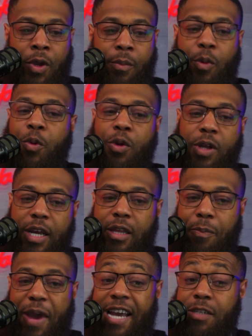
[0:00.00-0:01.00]
But when you look at the
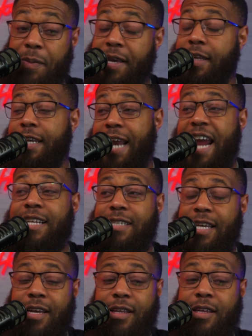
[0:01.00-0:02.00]
pace being the
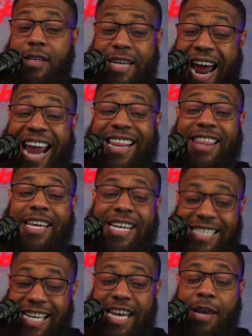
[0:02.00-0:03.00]
19th
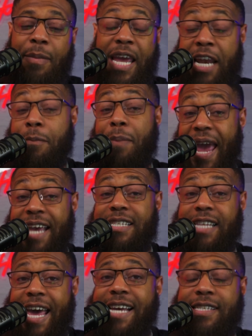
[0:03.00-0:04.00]
team in pace
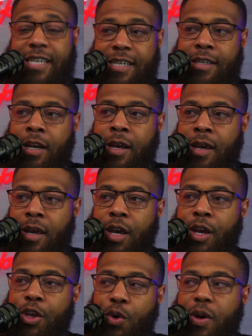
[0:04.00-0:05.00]
last season,
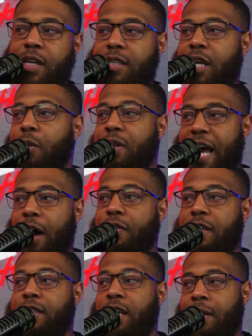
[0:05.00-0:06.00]
you can see without
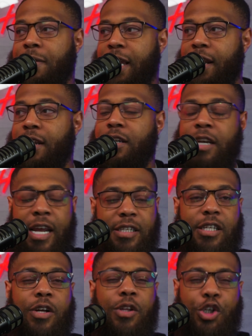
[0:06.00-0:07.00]
this team needing to
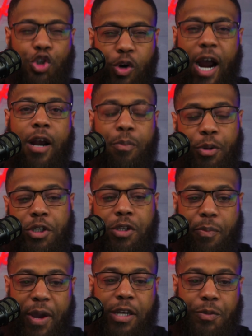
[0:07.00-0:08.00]
necessarily try to push the
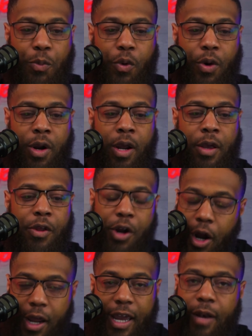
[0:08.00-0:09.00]
pace more, they're
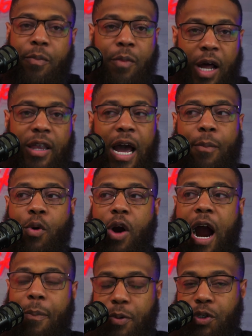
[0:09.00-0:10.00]
going to get a lot more
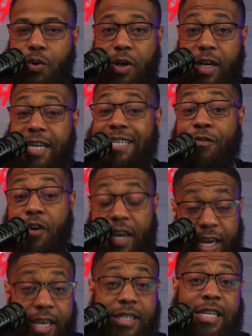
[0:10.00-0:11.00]
opportunities for
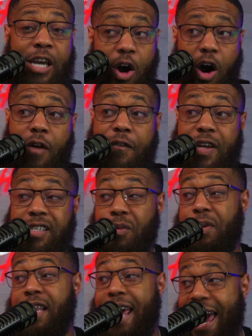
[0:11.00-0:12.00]
easy offense. And
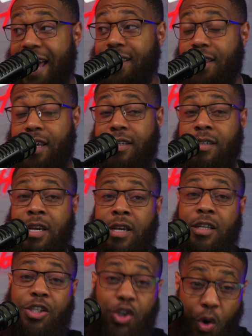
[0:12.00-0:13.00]
with the athletes,
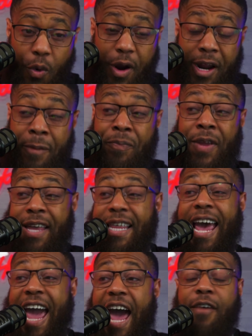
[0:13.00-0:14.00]
the scoring, and the
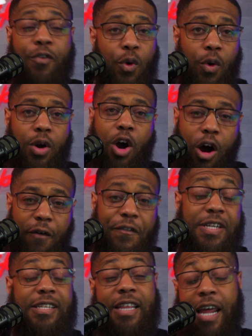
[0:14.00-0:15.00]
half-court
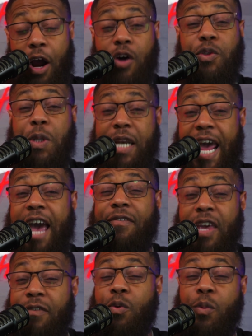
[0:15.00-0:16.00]
offense that they also can have
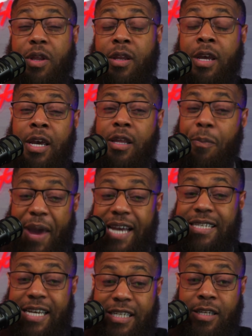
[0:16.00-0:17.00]
even when the
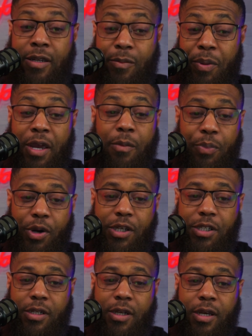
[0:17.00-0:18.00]
pace isn't being
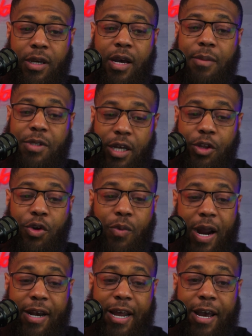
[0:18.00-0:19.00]
pushed, I'm telling you
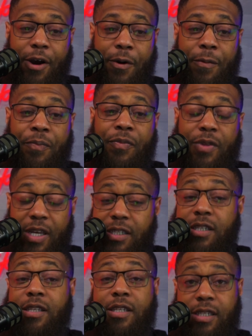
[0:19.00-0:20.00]
right now, this
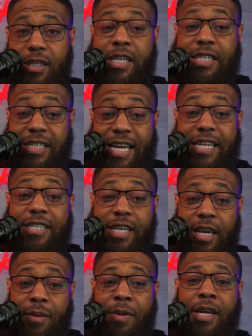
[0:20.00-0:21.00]
is a
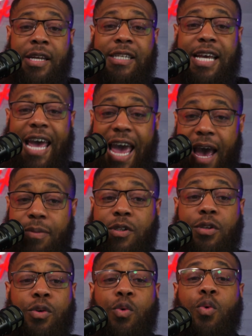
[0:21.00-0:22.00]
team to
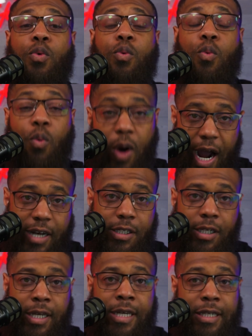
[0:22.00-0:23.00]
absolute watch
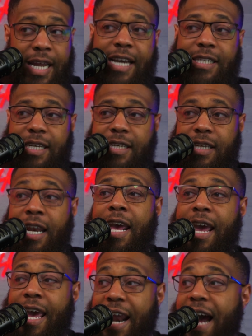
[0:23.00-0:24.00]
next season.
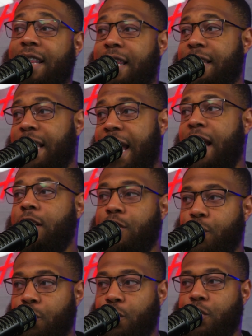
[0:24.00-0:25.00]
And I think that Alex
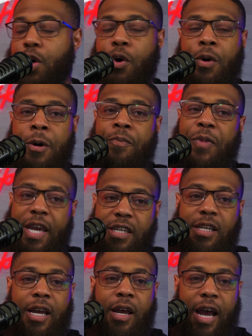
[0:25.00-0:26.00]
Caruso
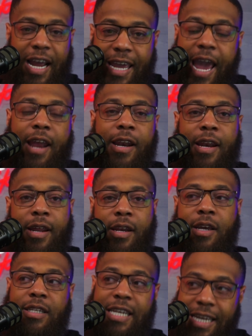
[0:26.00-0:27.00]
is a candidate
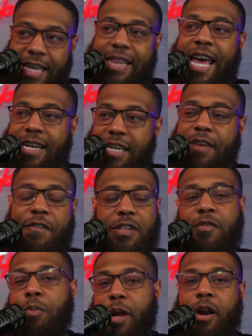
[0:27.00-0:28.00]
to get that
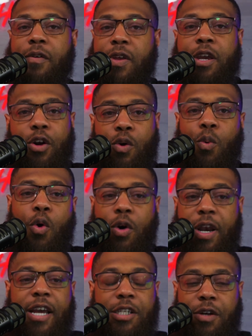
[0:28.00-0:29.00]
Defensive Player of the Year award
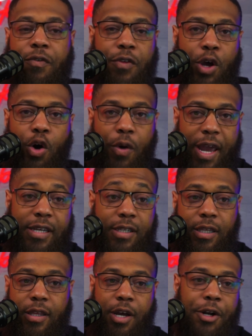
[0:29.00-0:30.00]
next year for the
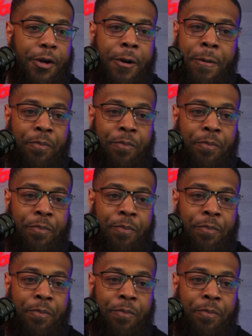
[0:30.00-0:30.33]
OKC Thunder.